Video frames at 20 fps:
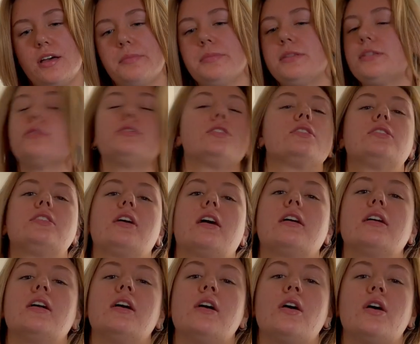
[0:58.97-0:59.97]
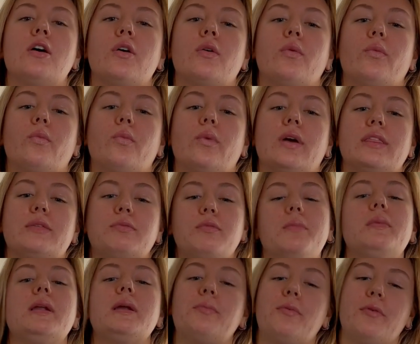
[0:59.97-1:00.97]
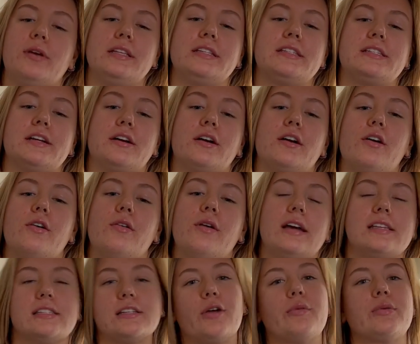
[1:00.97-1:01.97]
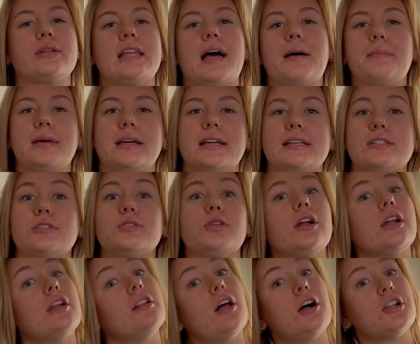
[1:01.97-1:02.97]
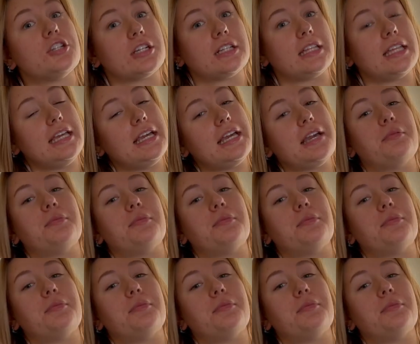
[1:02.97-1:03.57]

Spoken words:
So to start with Woman at Point Zero, I start with that because chronologically it